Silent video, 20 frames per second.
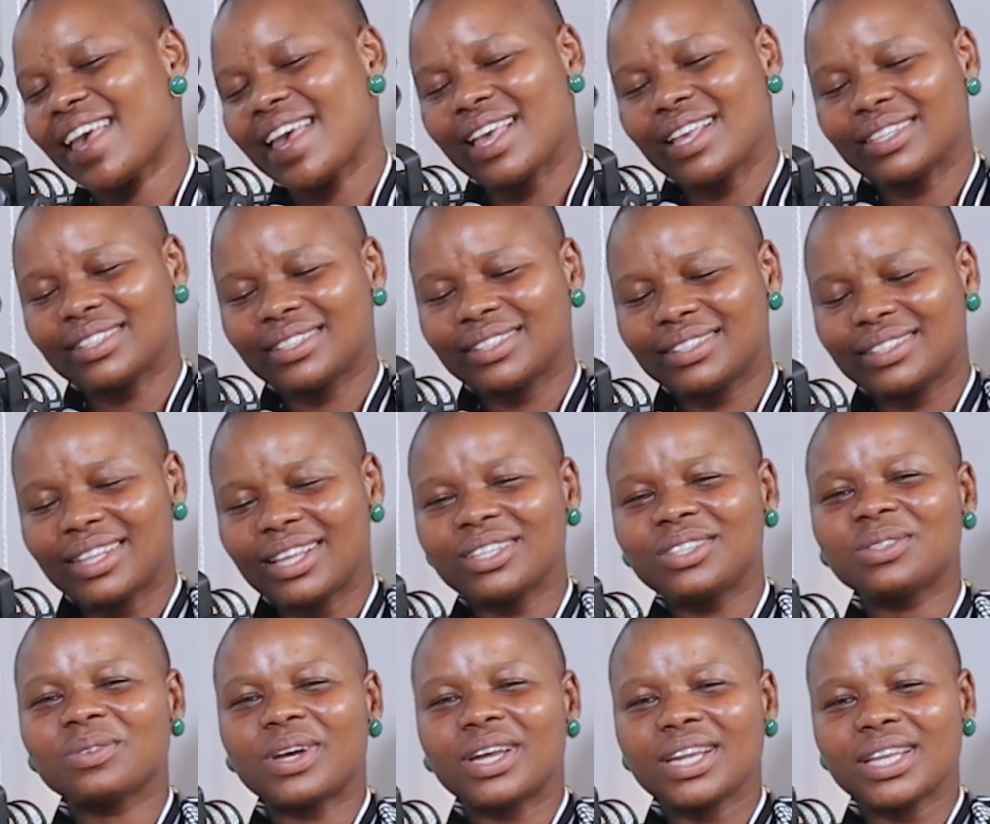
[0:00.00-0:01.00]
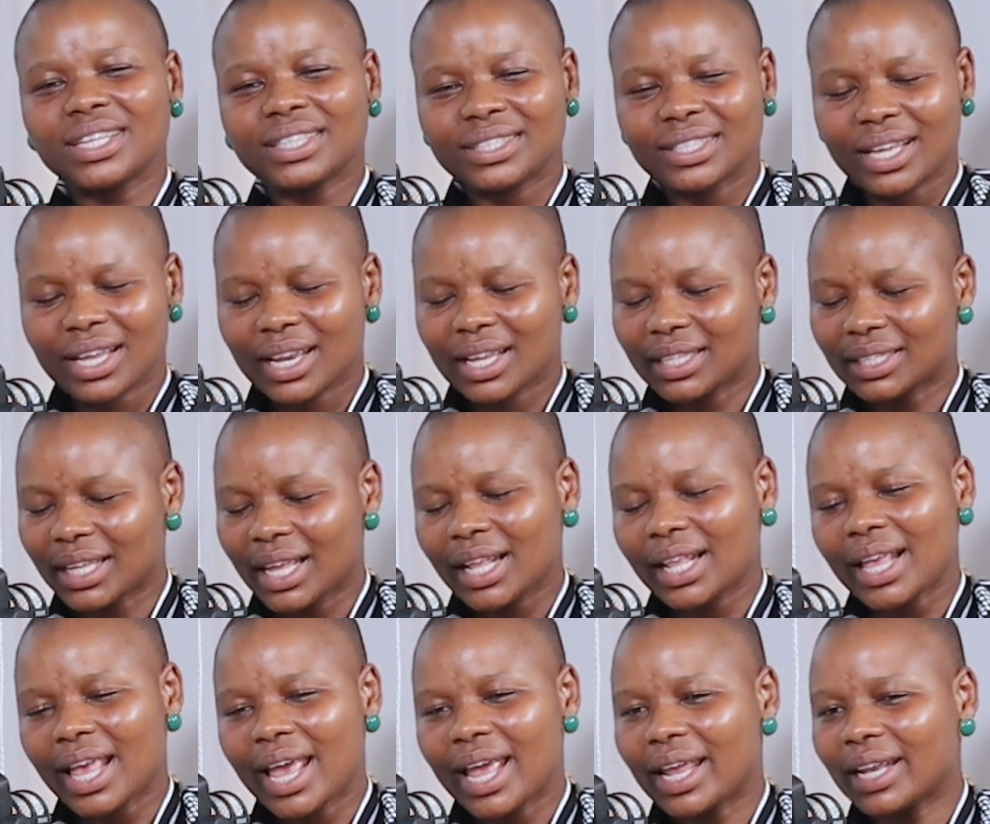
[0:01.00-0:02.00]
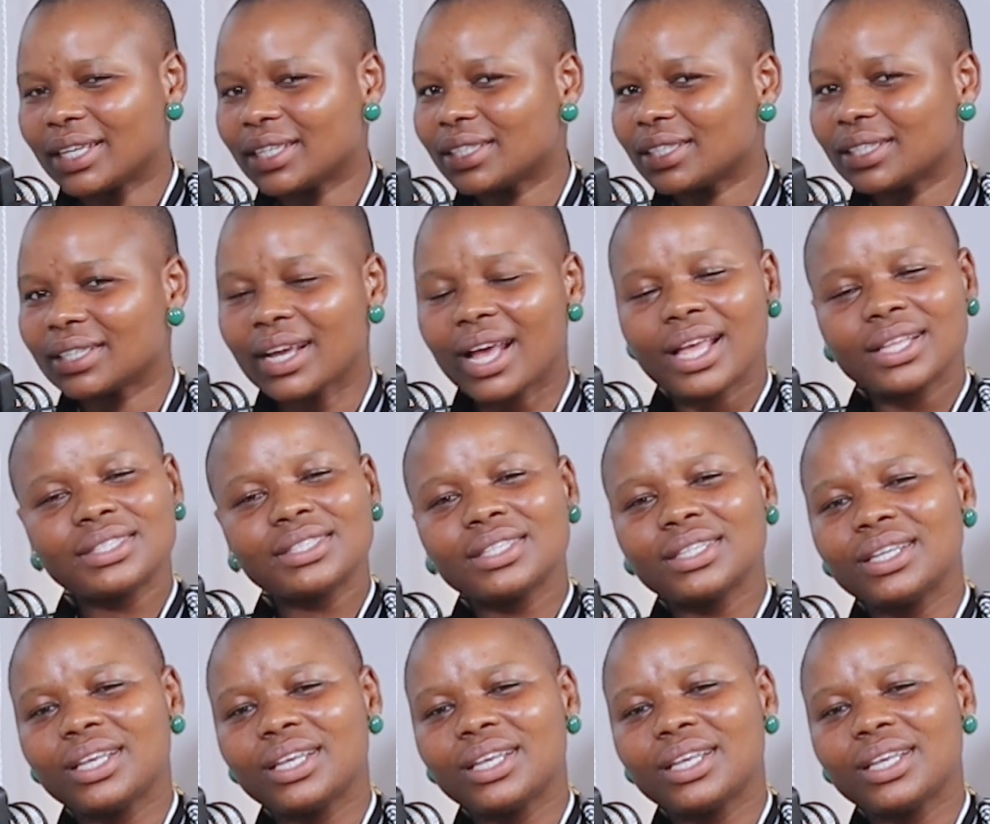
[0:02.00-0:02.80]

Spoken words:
Yes, that's what he said exactly. And I